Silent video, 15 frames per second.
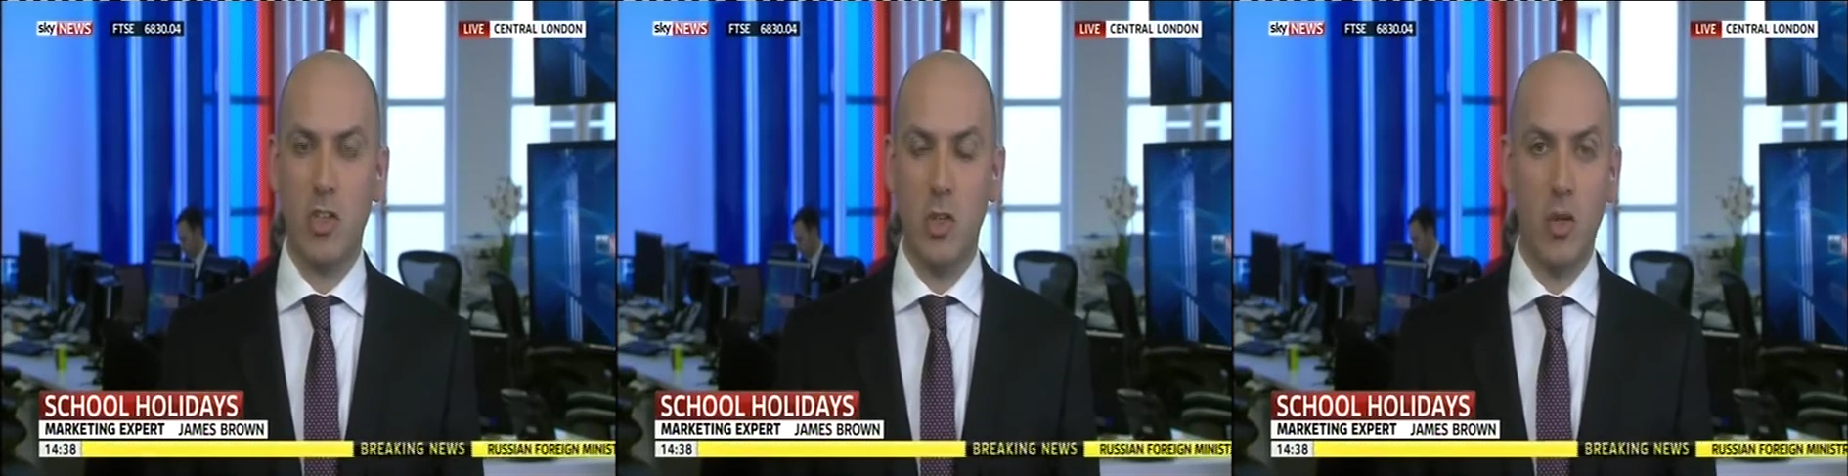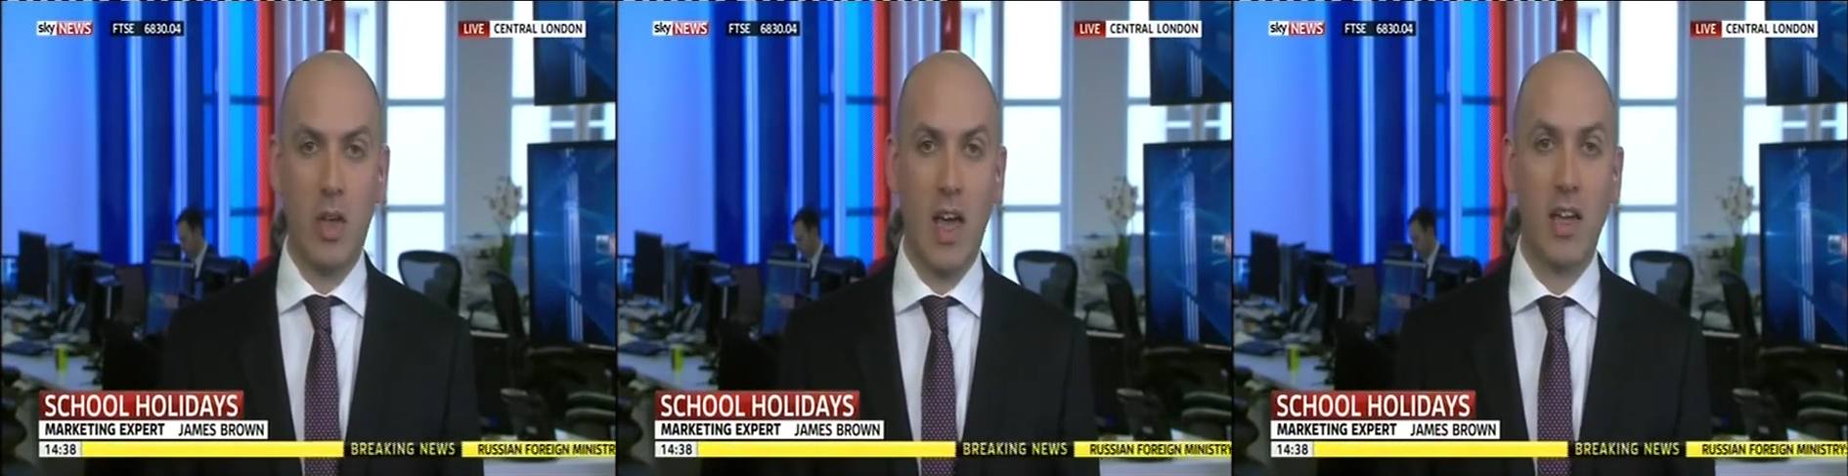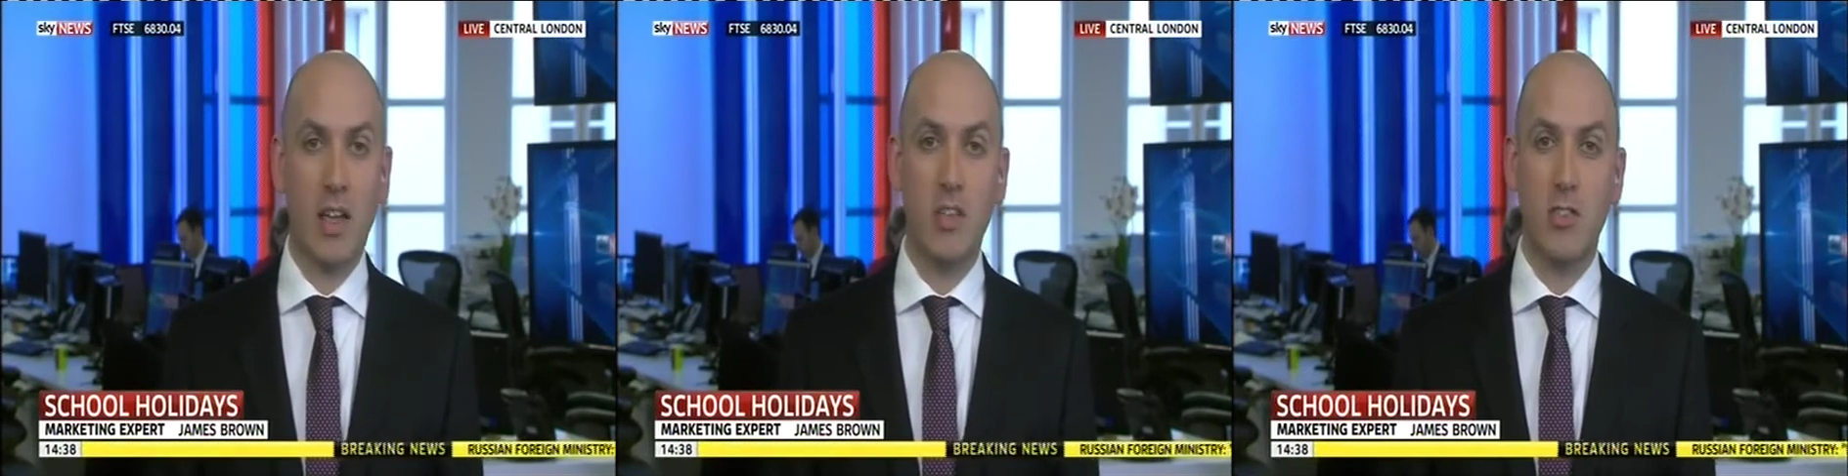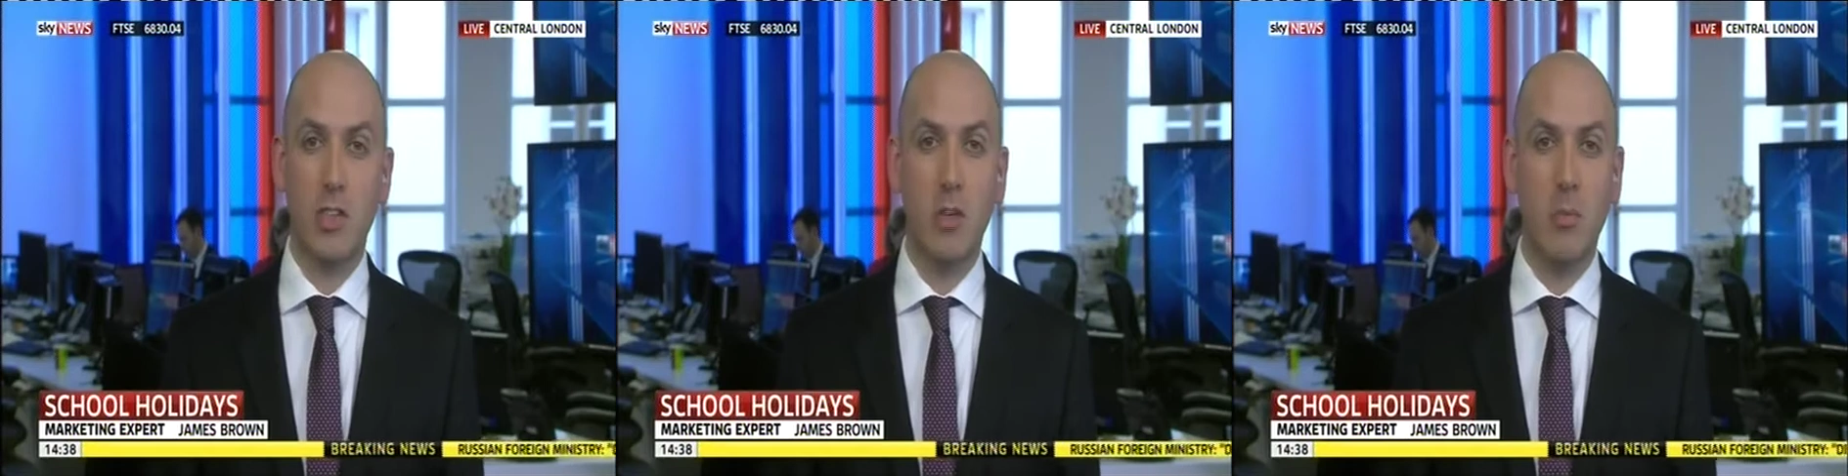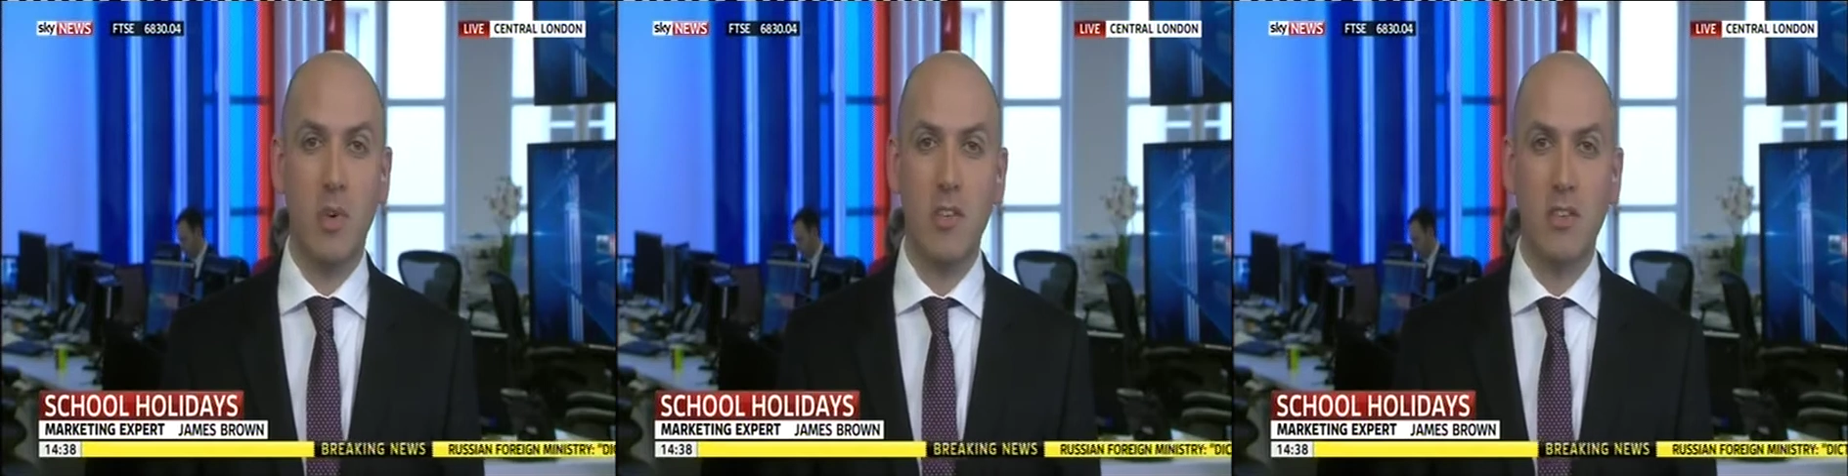to UK
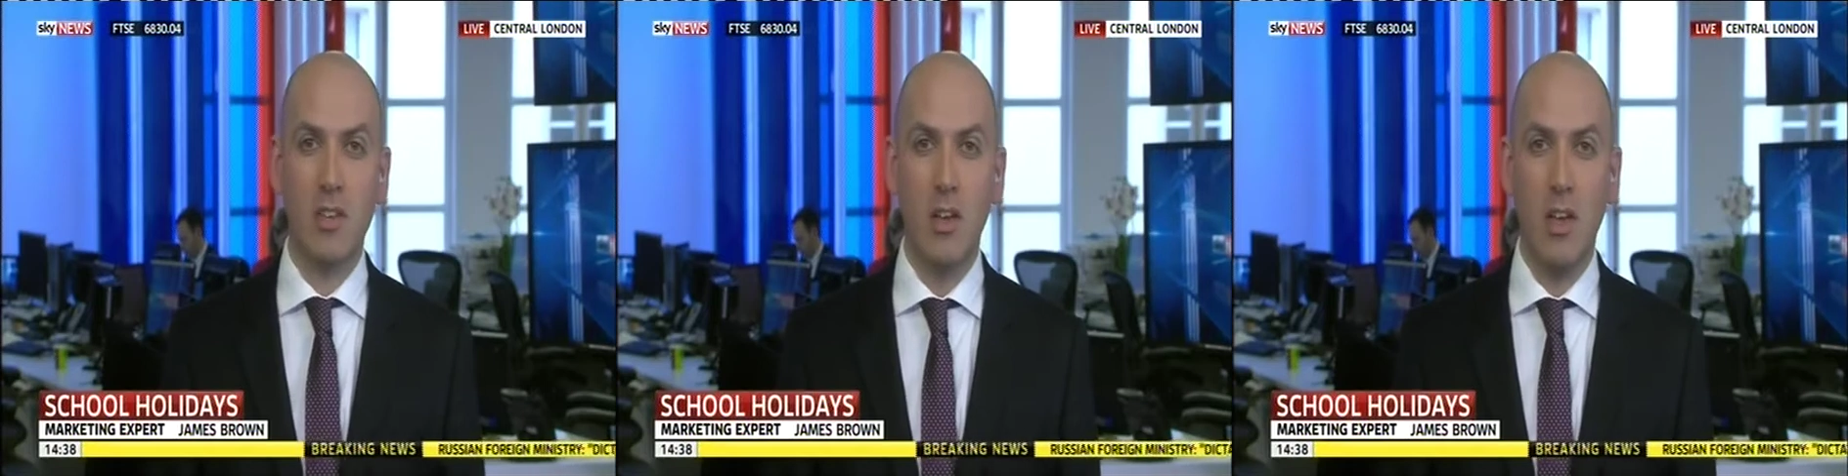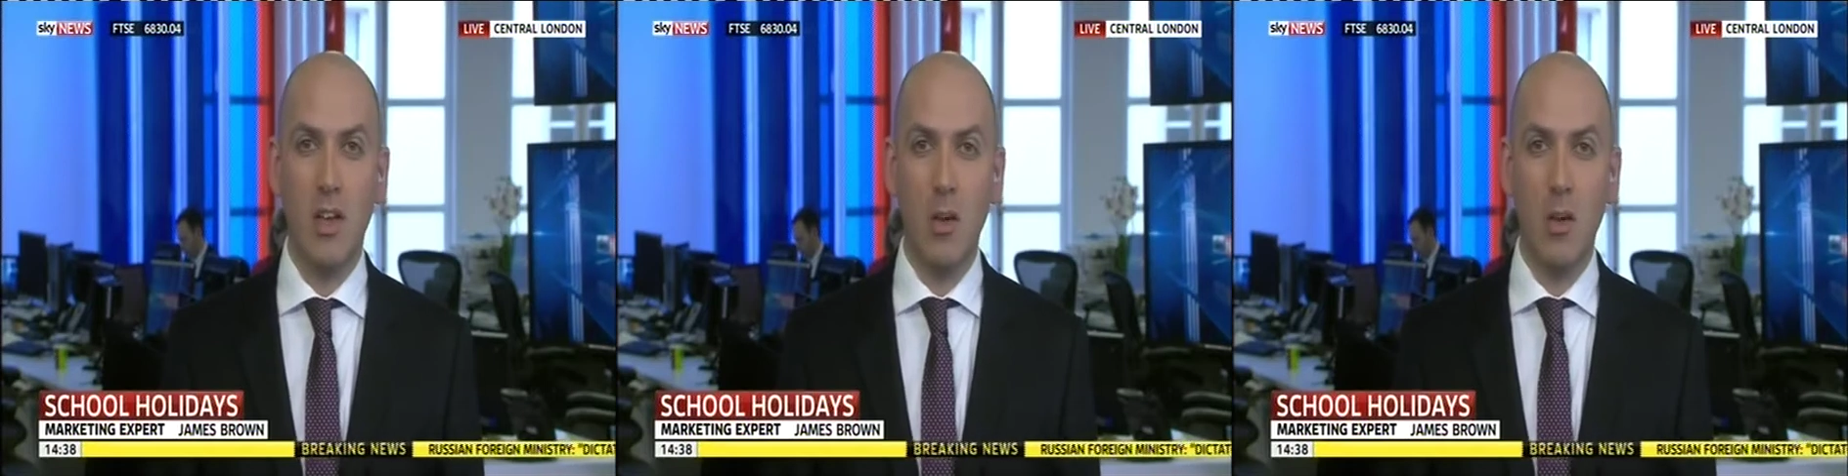consumers.